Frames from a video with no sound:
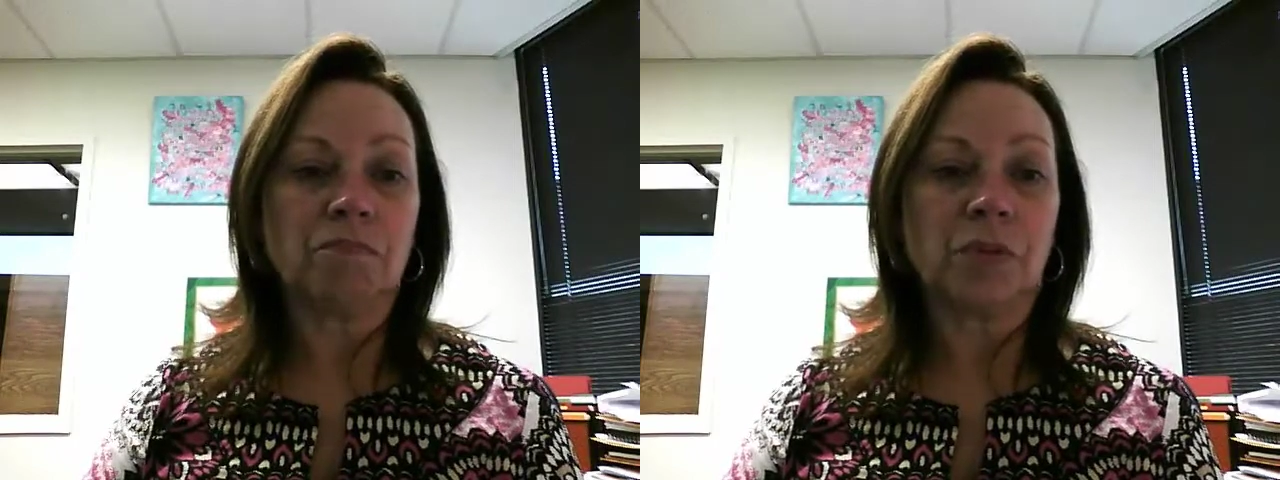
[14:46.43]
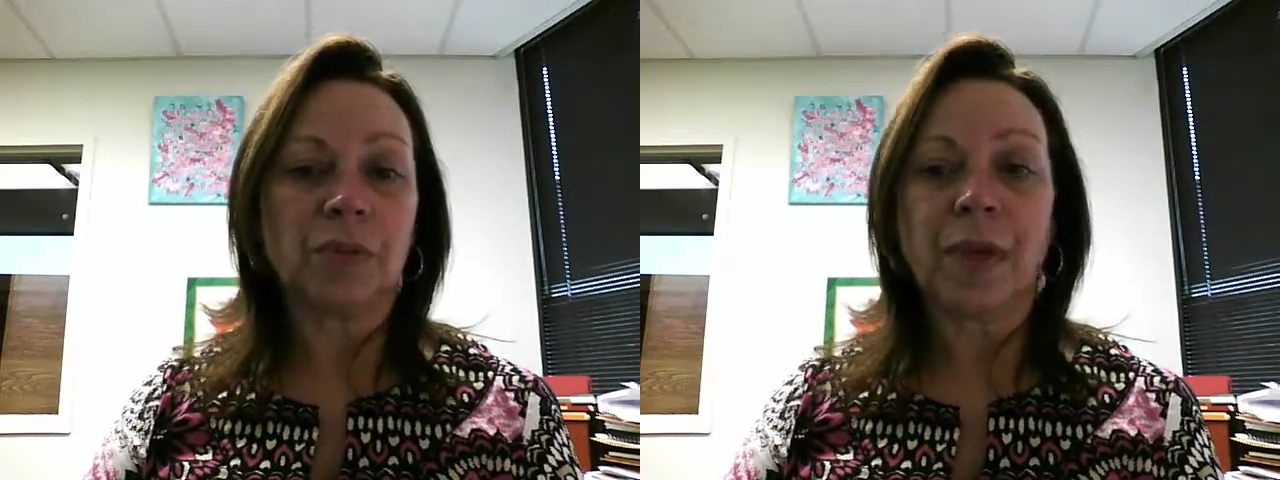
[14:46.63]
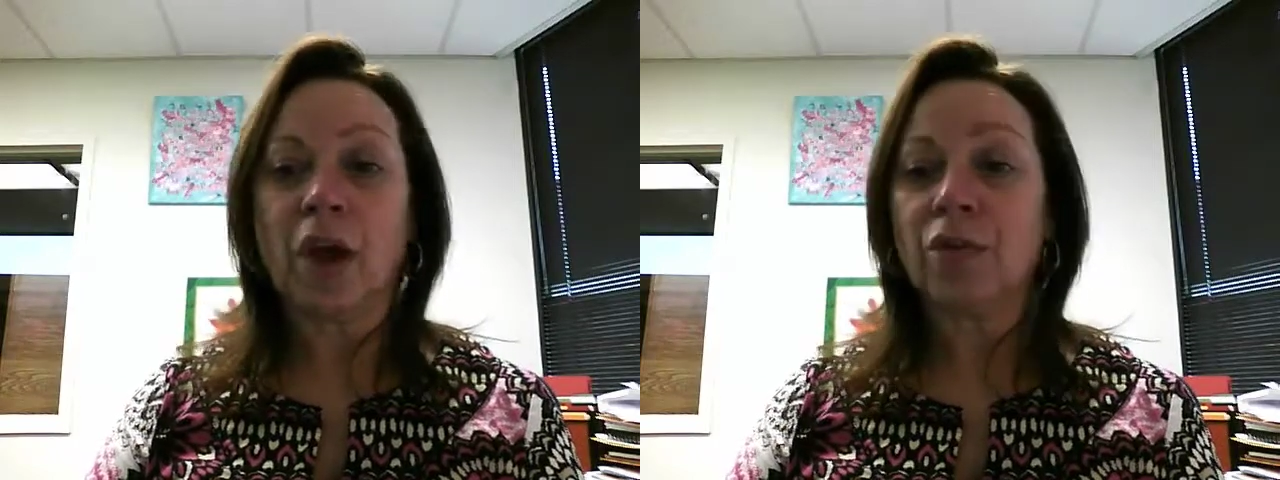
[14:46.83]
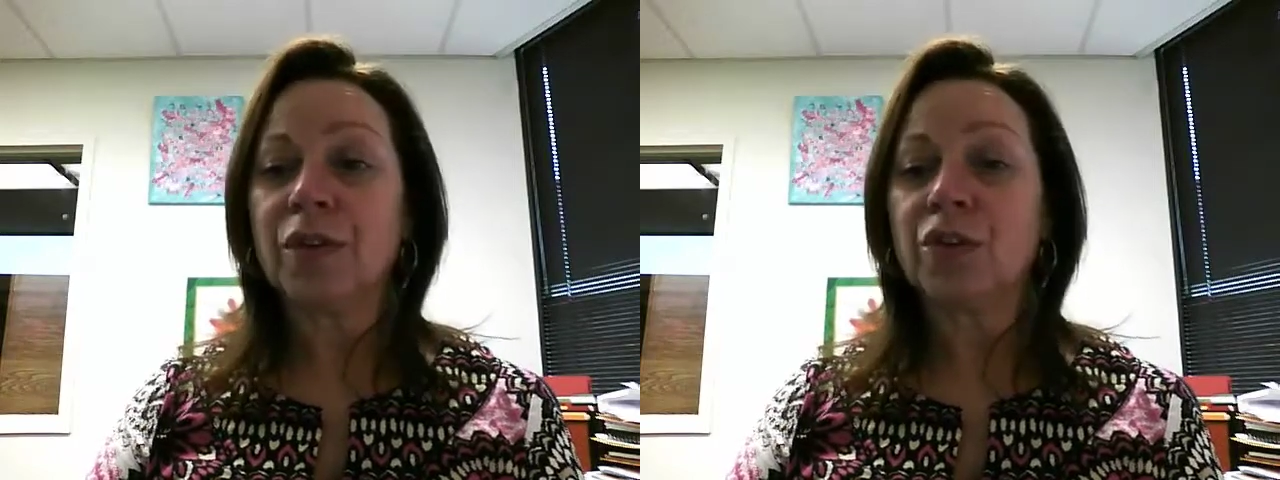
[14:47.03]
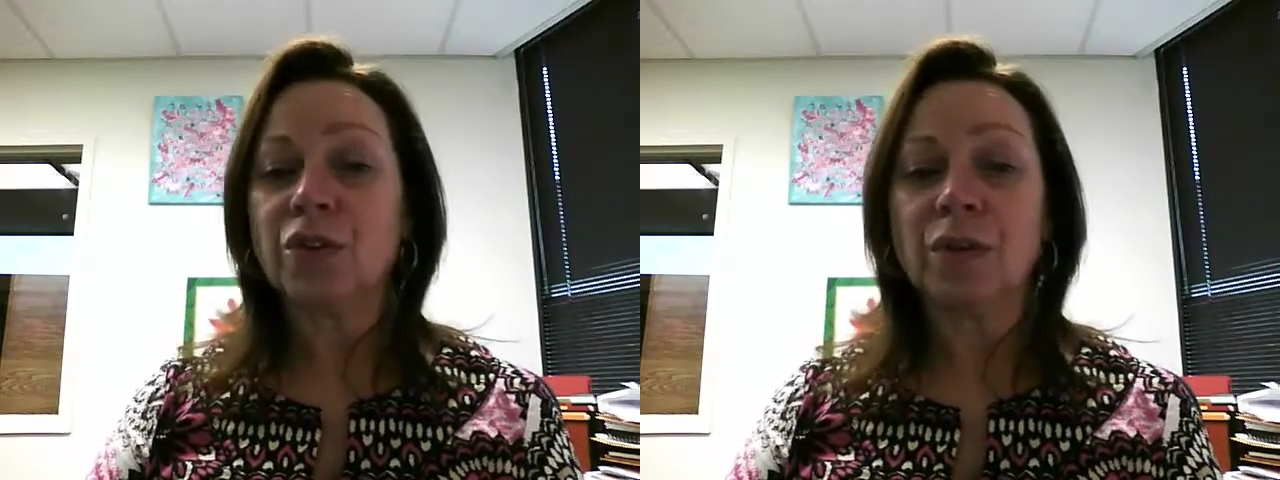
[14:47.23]
some health
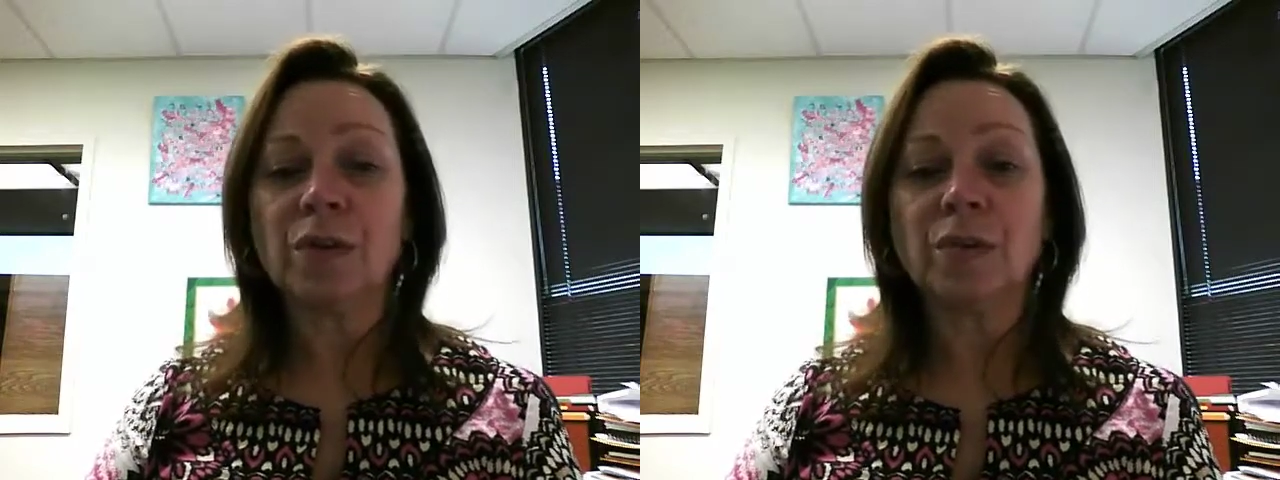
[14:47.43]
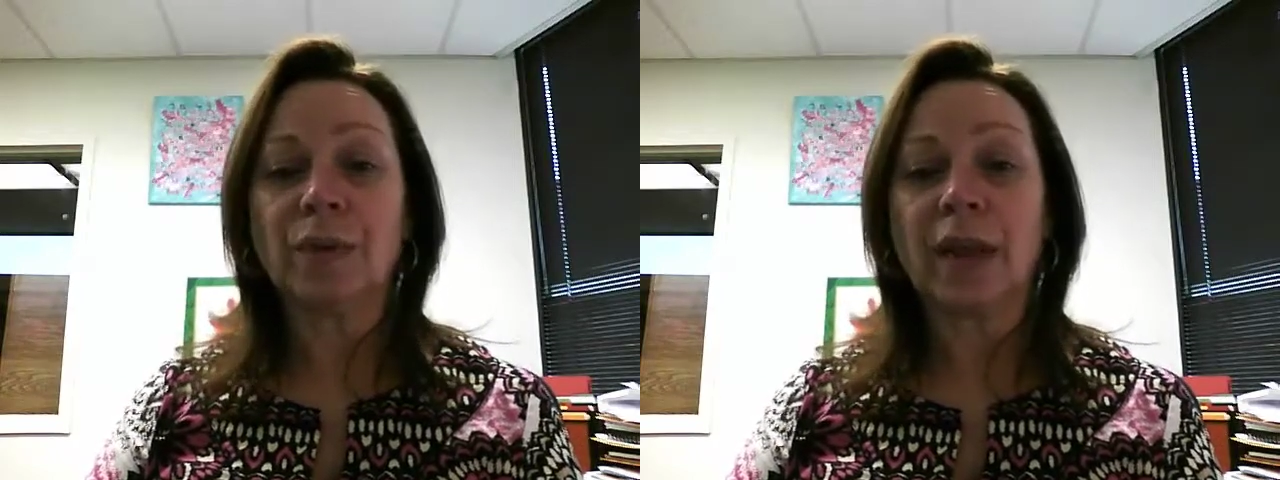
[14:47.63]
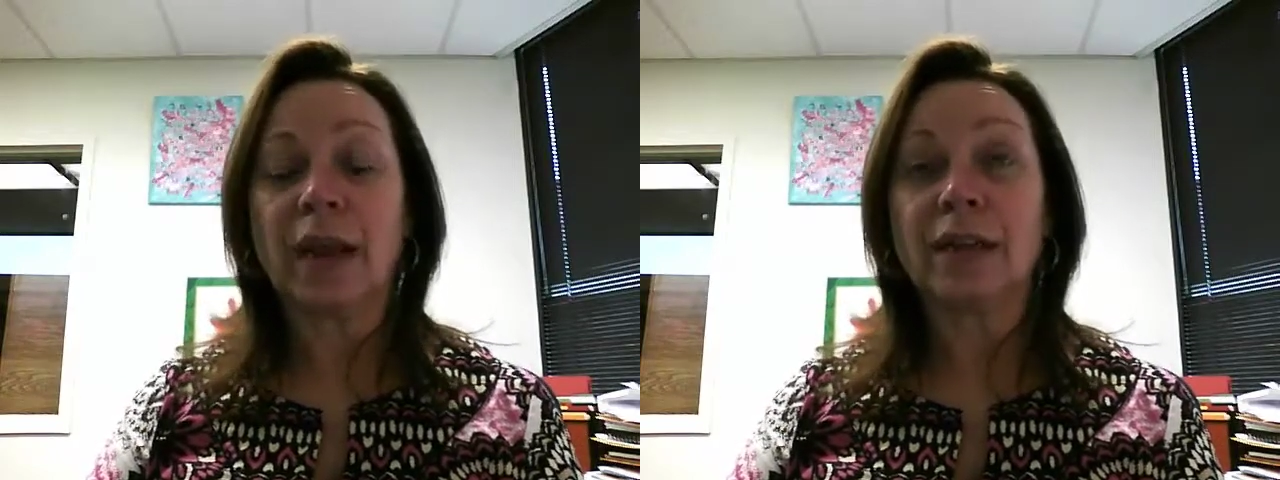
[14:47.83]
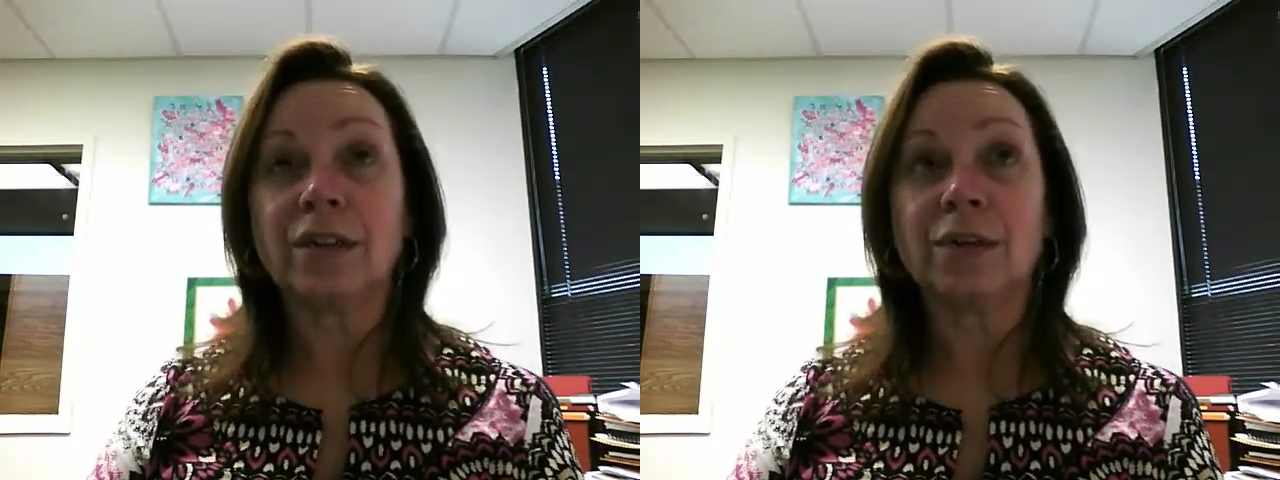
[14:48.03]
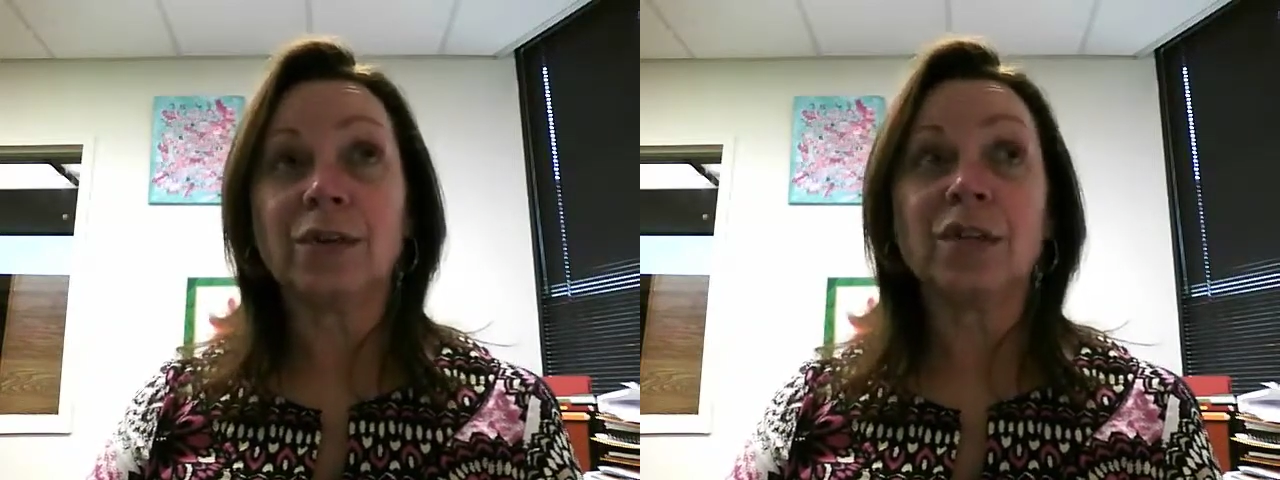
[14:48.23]
issues related
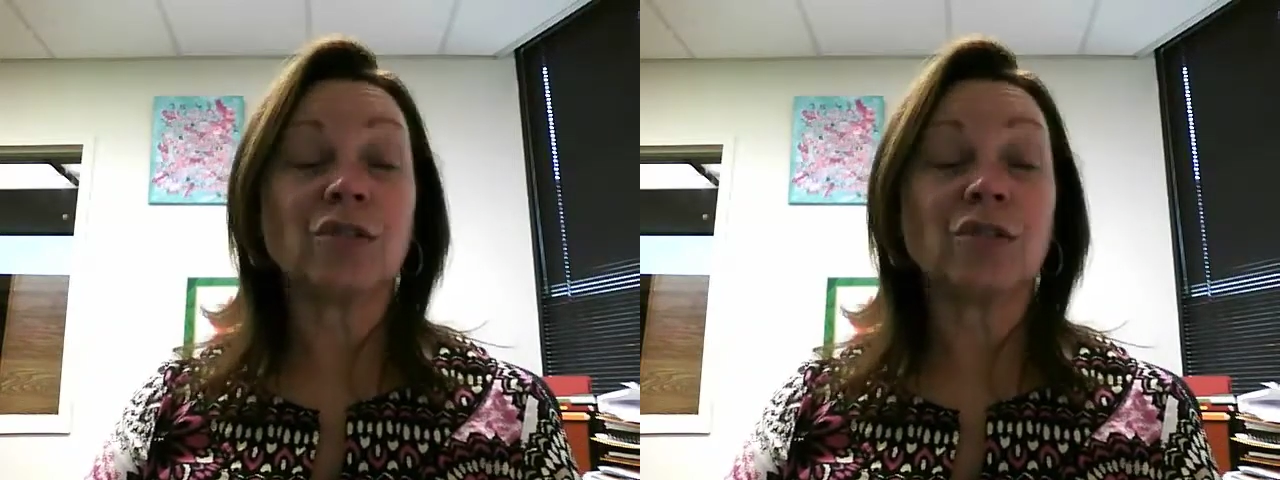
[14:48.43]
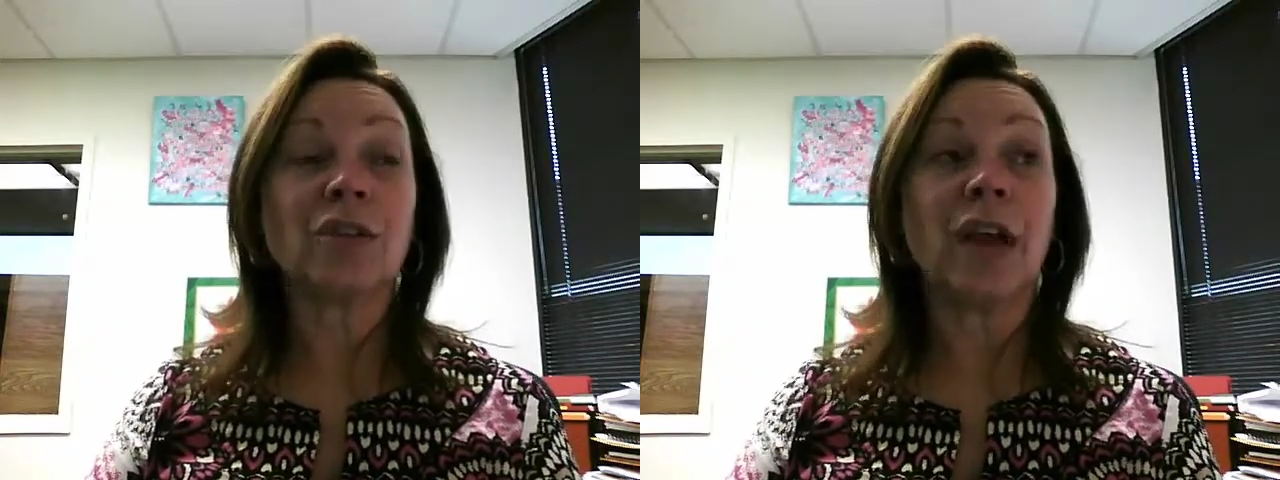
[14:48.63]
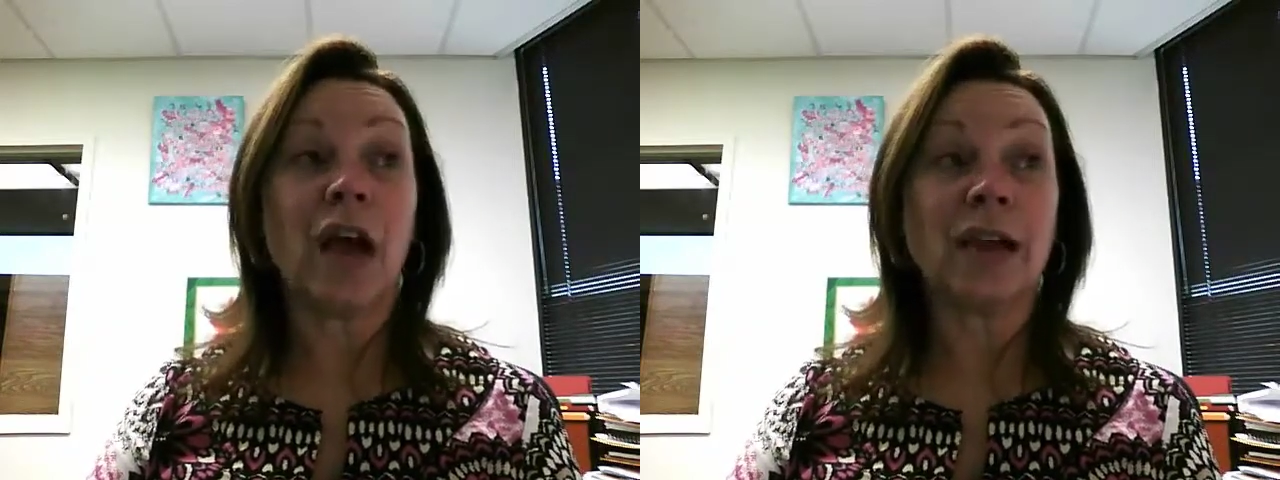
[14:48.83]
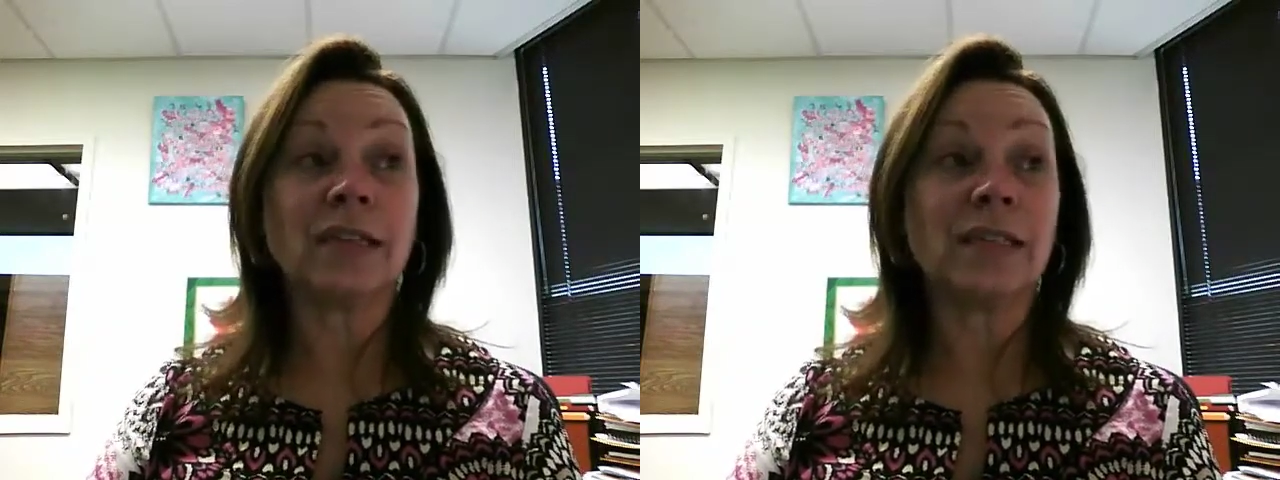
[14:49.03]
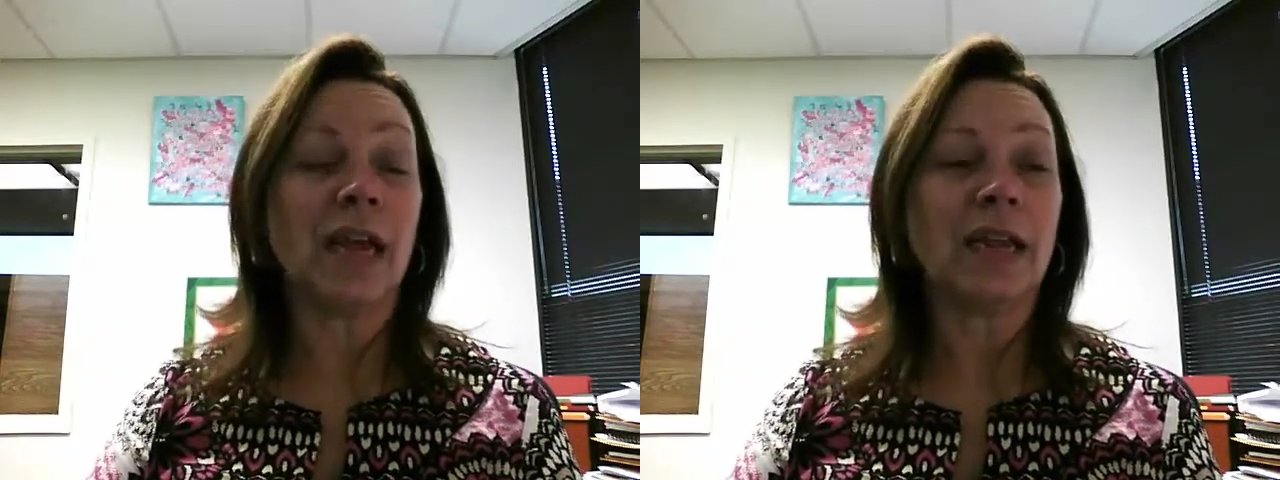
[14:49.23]
to it, especially
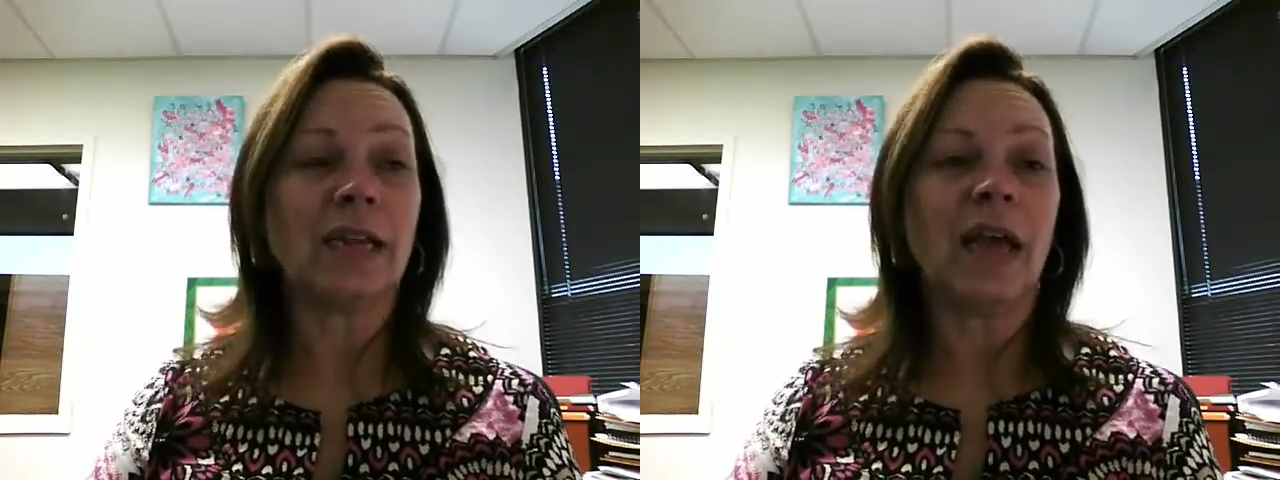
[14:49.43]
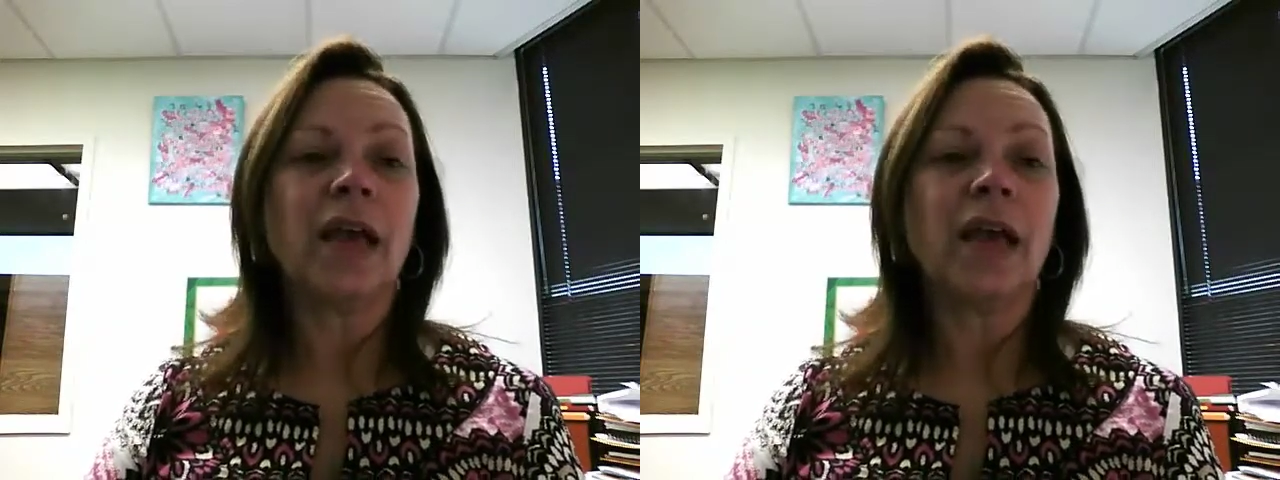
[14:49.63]
eyesight.